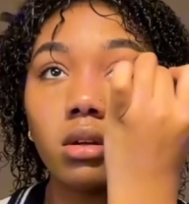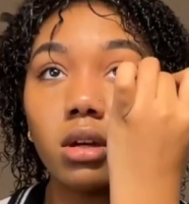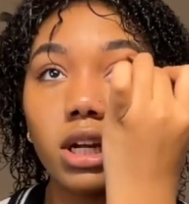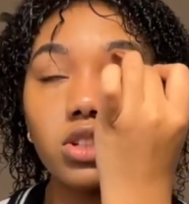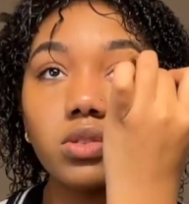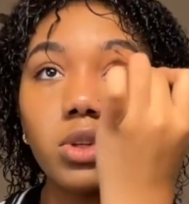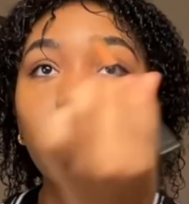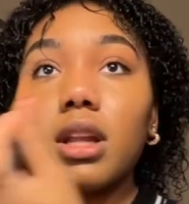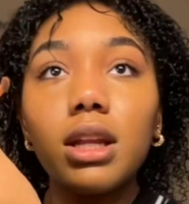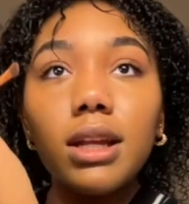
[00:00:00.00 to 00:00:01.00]
I just want a
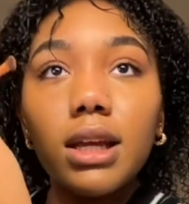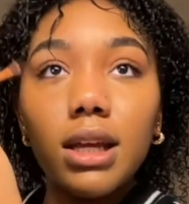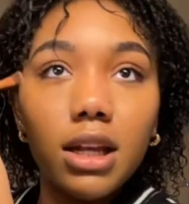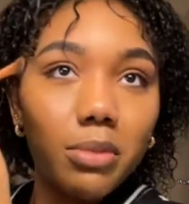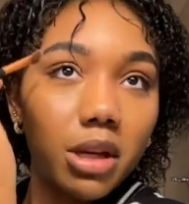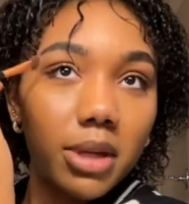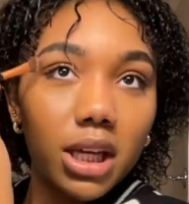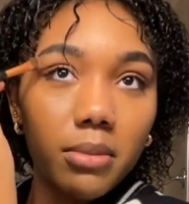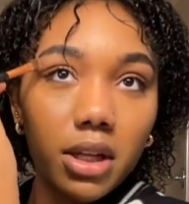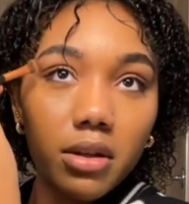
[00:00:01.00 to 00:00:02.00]
little bit
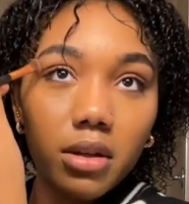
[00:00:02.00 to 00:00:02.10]
pigment.